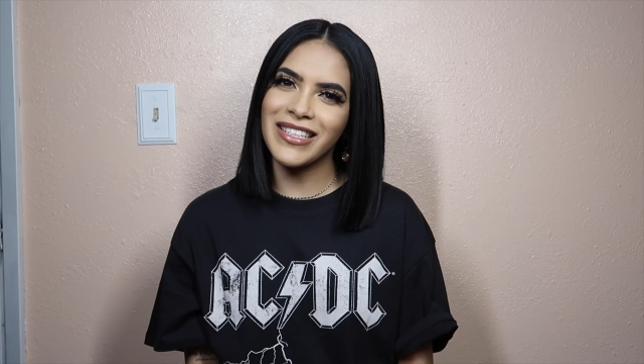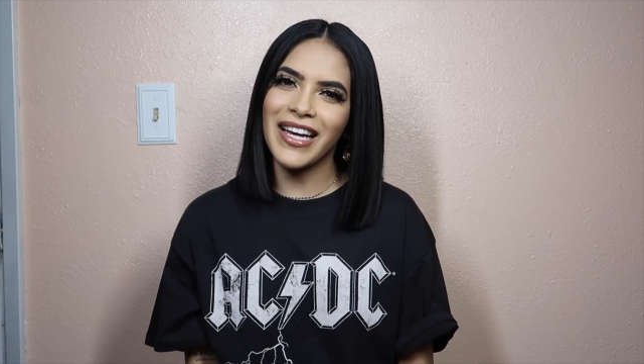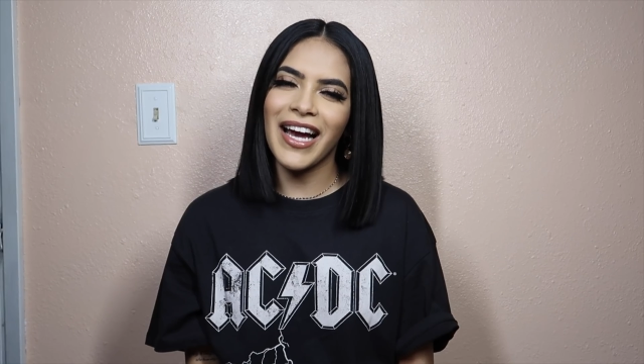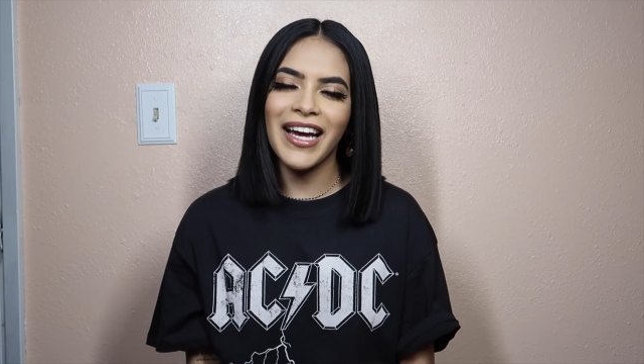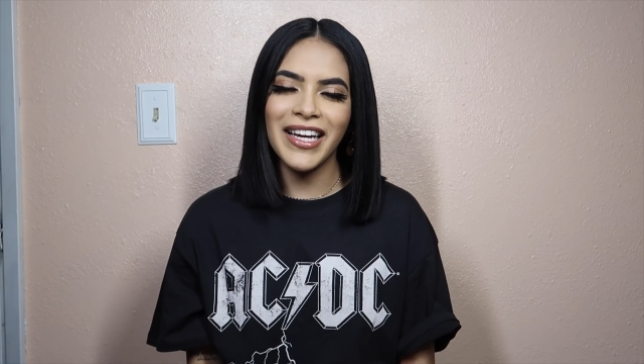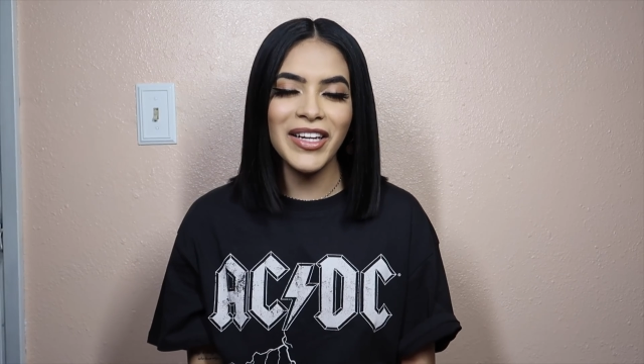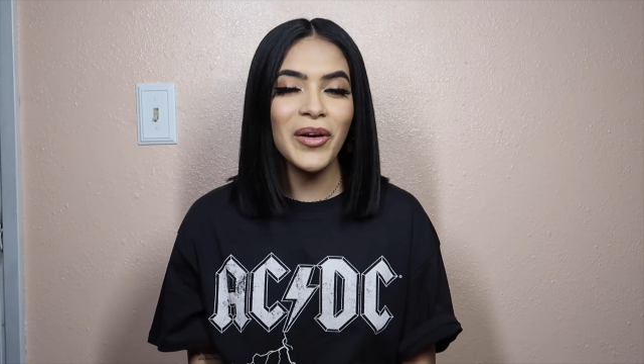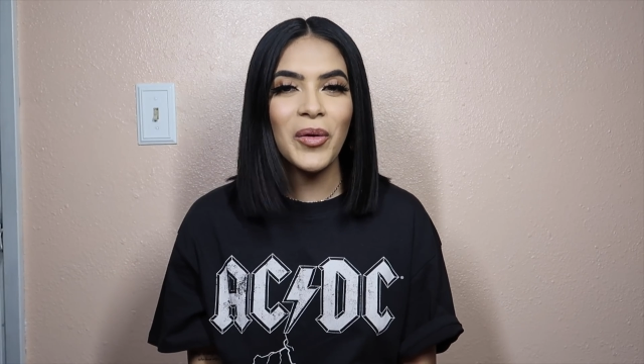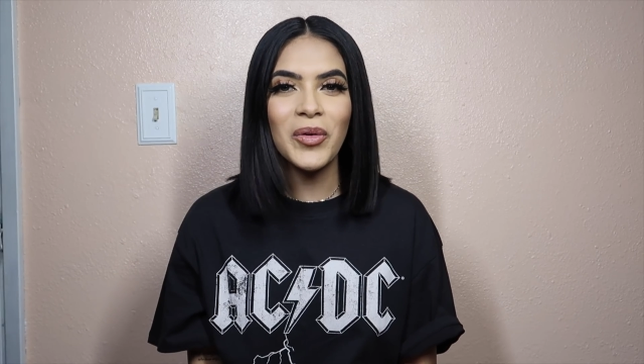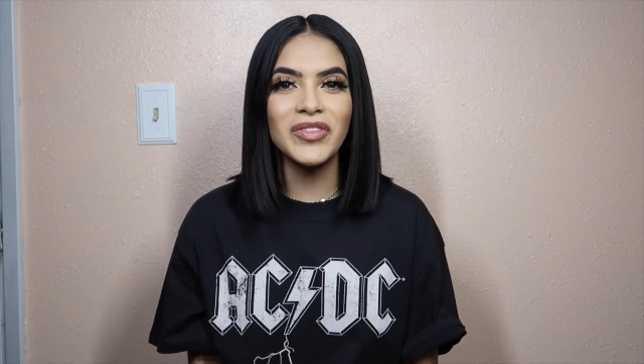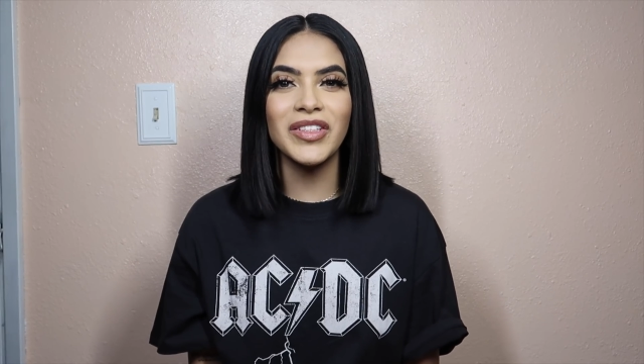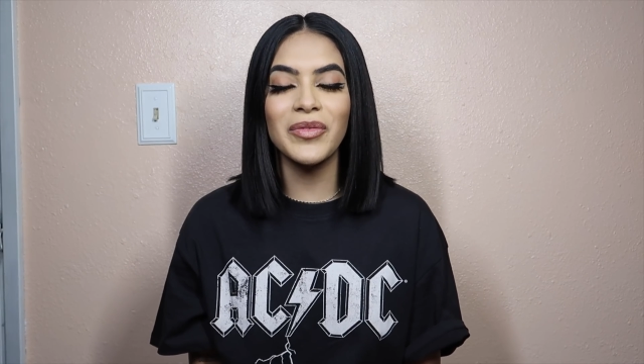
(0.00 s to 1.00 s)
Like, I can
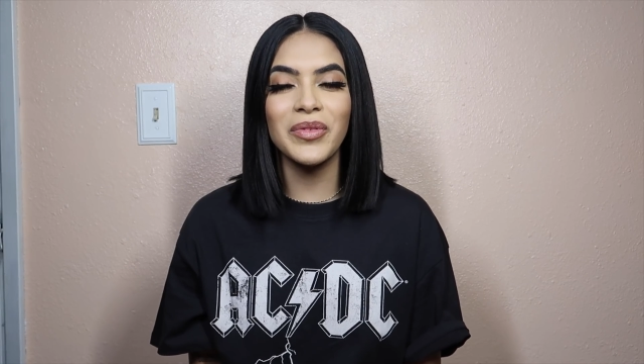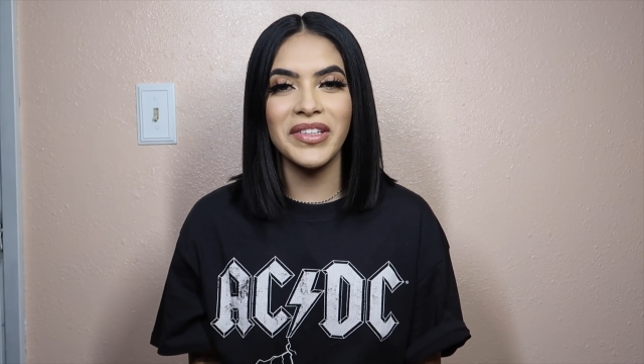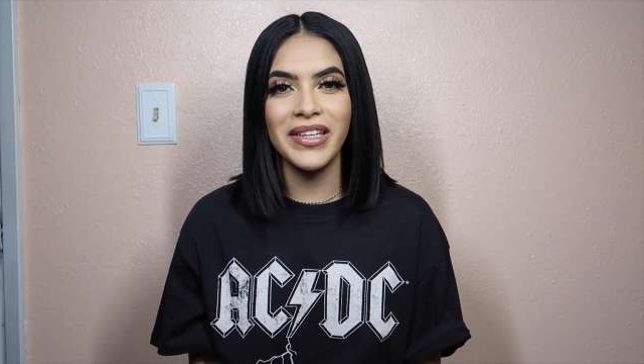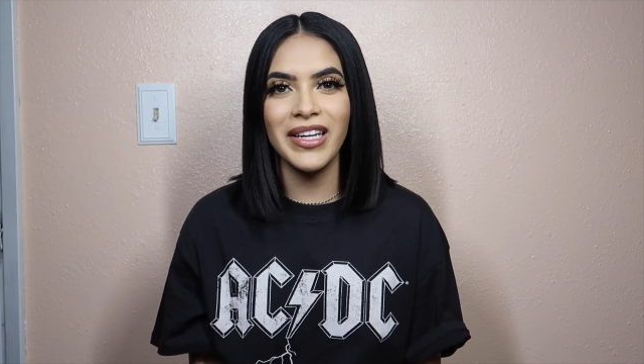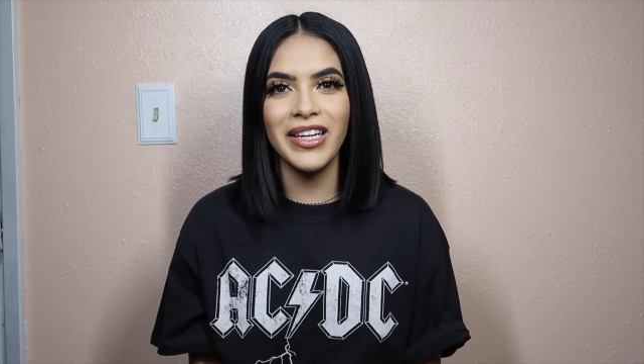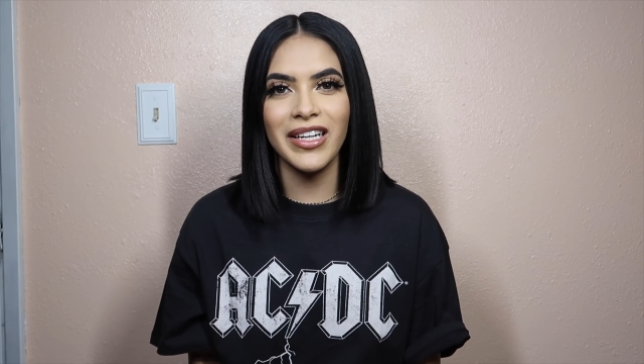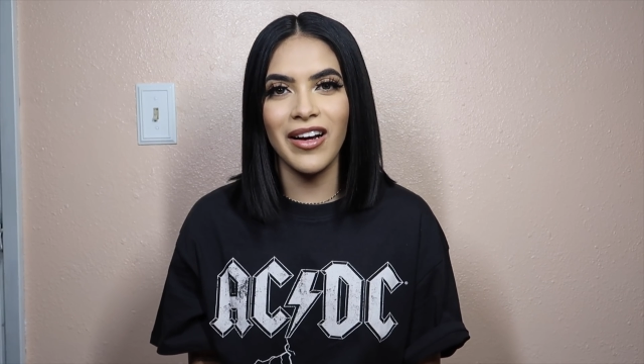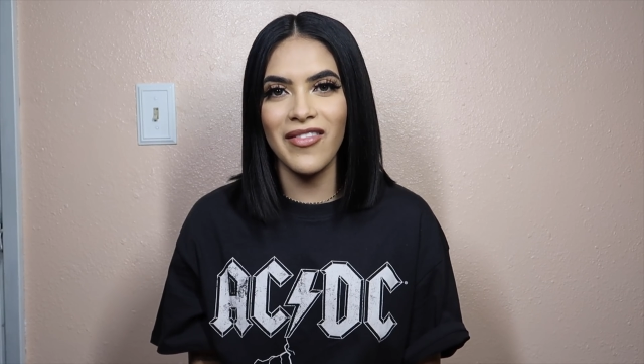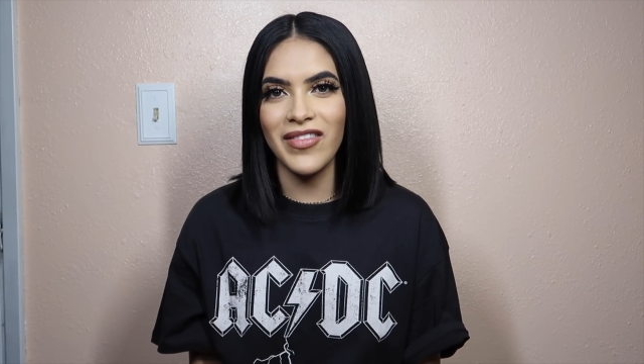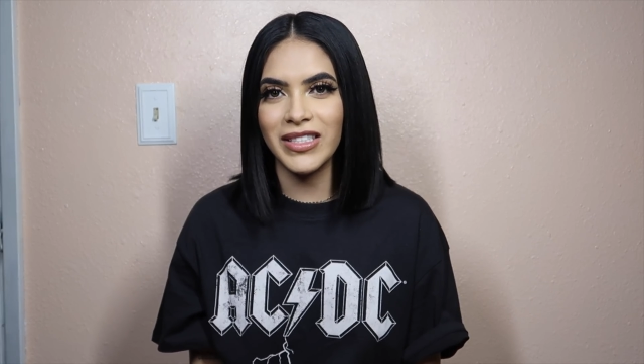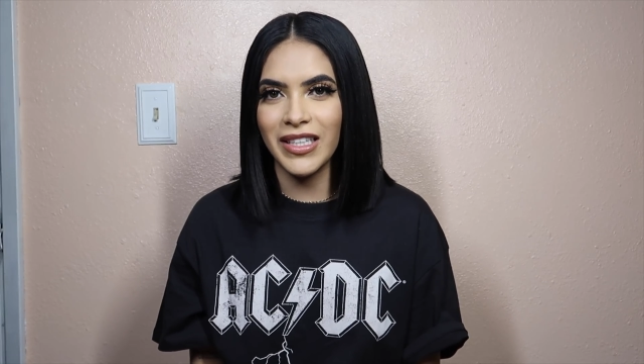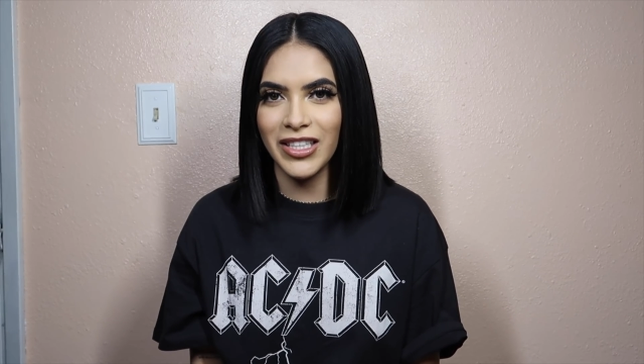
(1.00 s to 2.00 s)
hold a really good
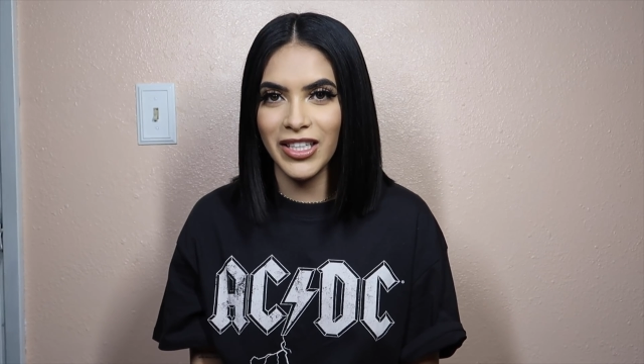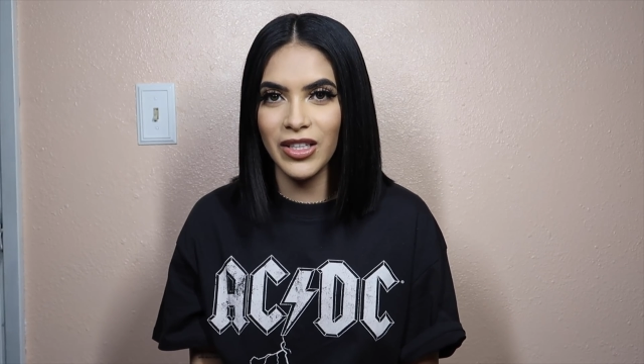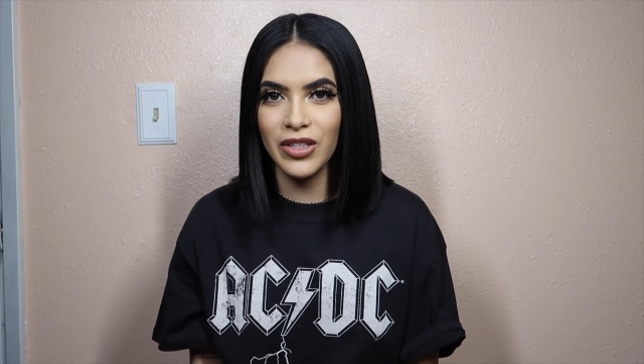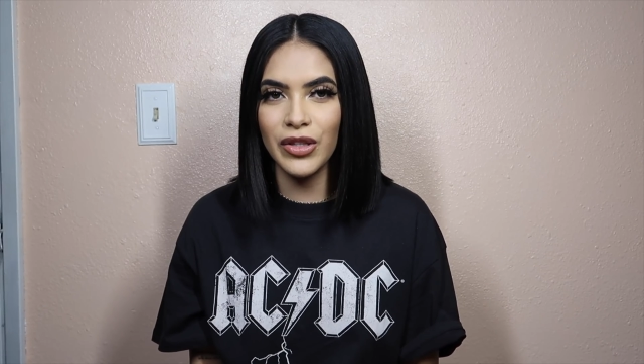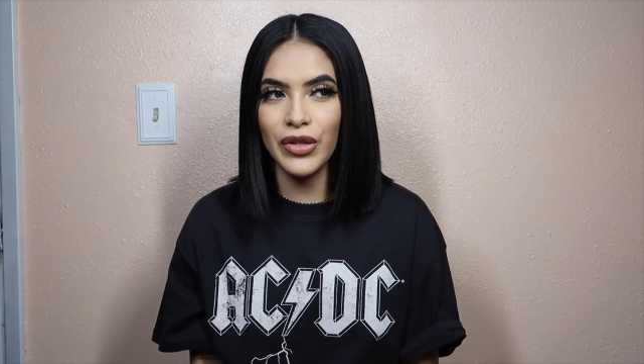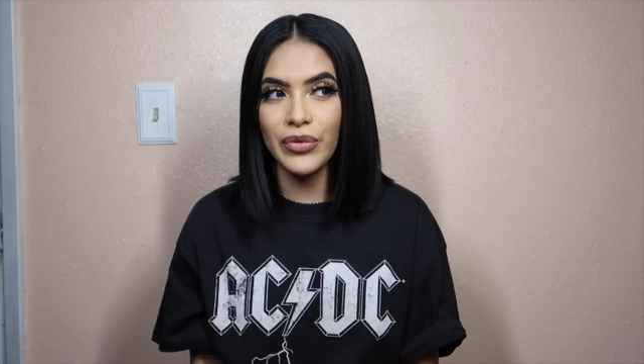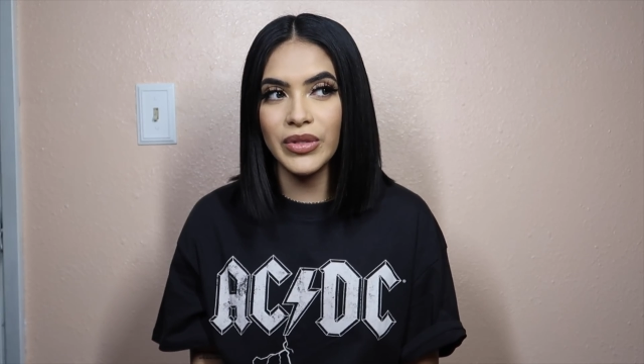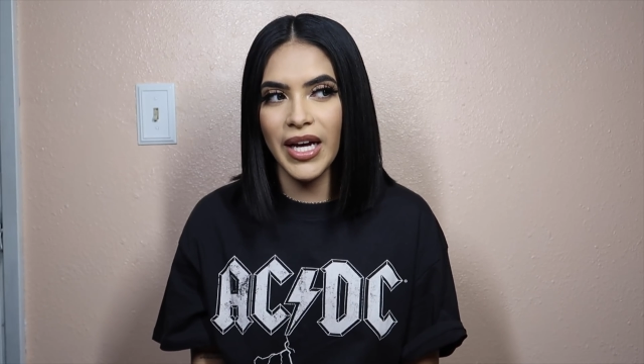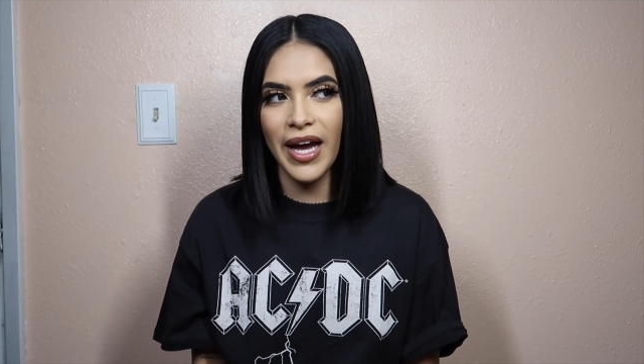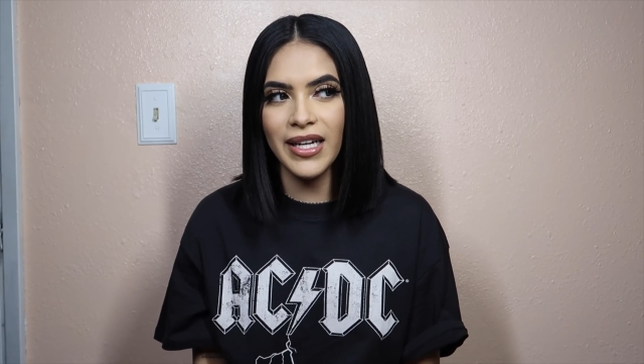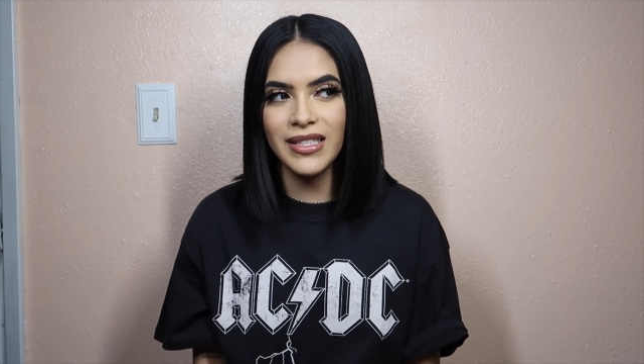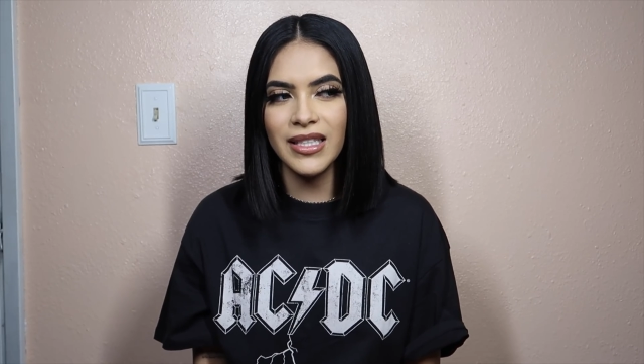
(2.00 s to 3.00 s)
conversation through
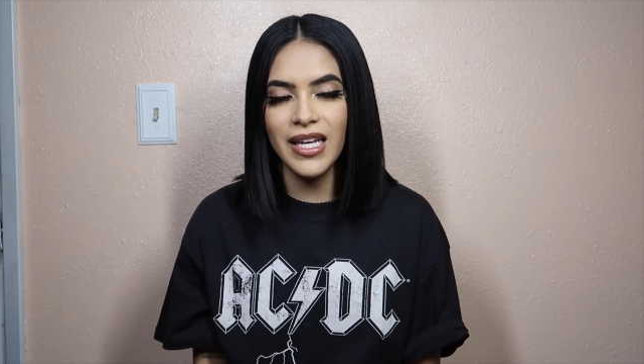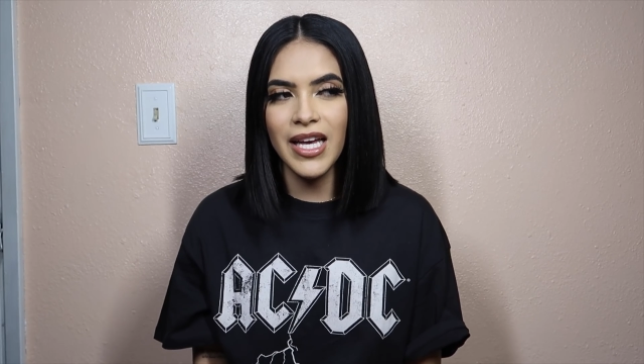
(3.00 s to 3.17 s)
text,